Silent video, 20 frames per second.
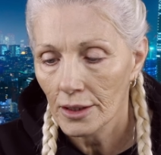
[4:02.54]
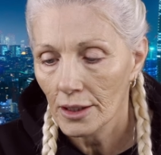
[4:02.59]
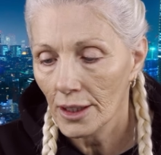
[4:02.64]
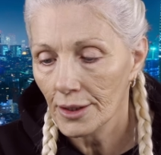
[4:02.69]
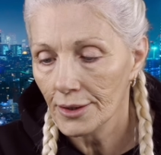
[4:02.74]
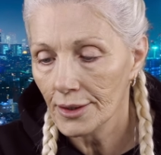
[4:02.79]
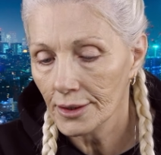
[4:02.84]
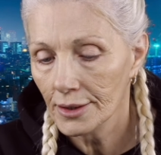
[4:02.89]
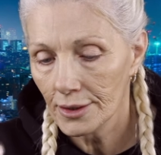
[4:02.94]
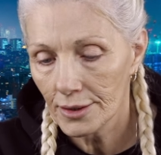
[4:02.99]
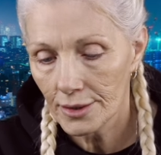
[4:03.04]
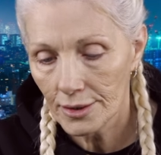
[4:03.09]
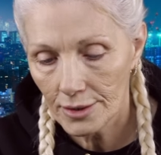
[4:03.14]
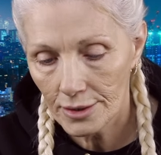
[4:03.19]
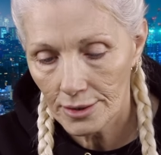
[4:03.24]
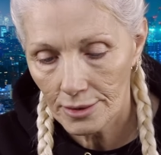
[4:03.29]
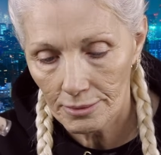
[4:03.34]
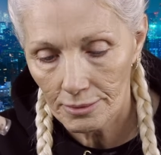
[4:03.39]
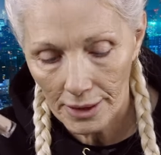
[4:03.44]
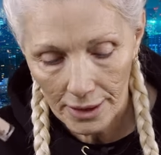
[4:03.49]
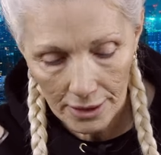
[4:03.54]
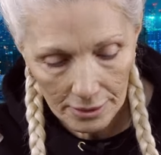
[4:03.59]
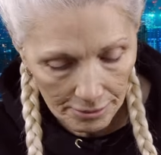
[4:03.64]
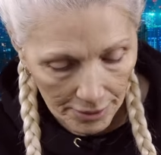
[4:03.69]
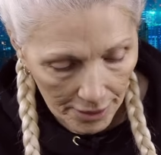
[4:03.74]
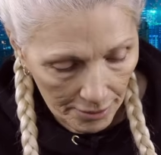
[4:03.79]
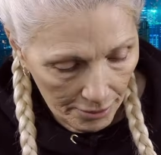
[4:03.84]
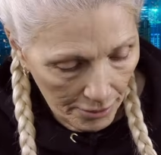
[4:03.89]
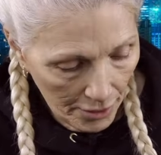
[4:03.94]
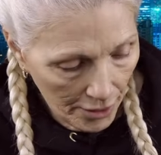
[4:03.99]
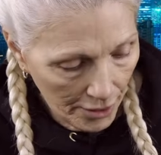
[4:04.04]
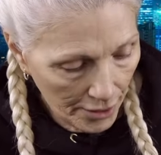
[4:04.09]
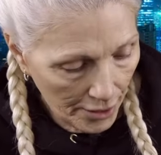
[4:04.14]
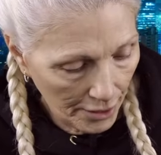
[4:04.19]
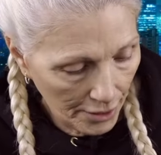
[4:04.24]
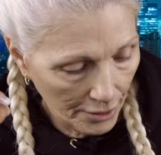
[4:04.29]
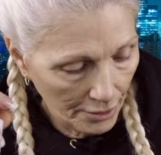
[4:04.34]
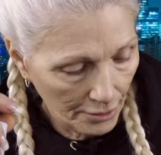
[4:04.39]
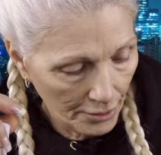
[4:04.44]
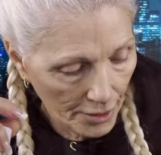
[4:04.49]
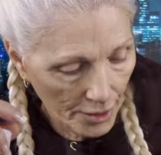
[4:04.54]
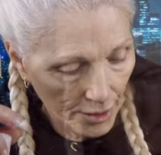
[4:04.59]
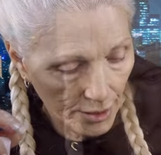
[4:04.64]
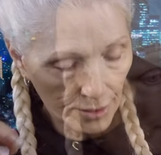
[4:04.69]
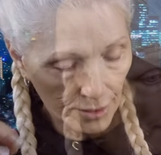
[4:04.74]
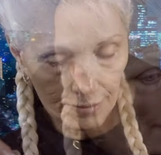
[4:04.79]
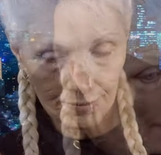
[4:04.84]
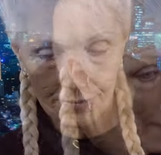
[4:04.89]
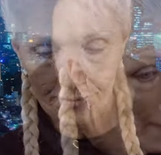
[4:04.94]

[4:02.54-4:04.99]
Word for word: I think this is the Makeup by Mario one.